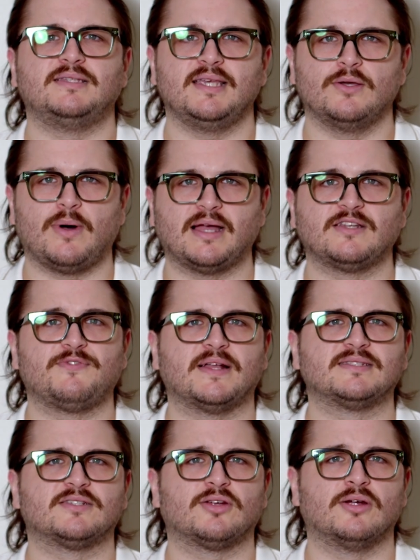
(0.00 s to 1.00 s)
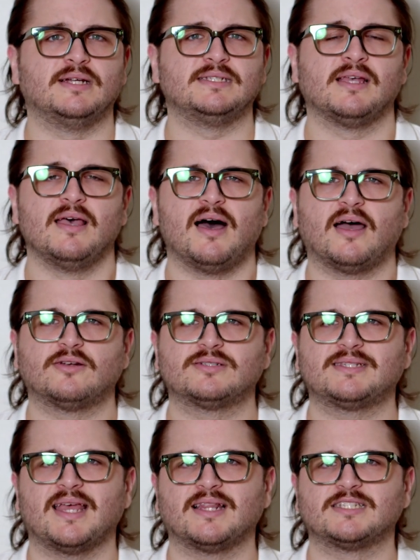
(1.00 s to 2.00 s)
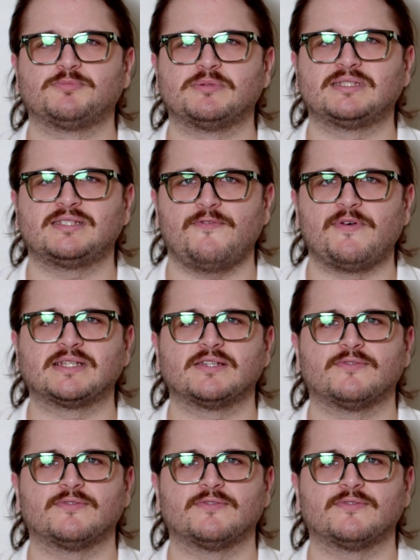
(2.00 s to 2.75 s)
DUI defense attorneys understand the specifics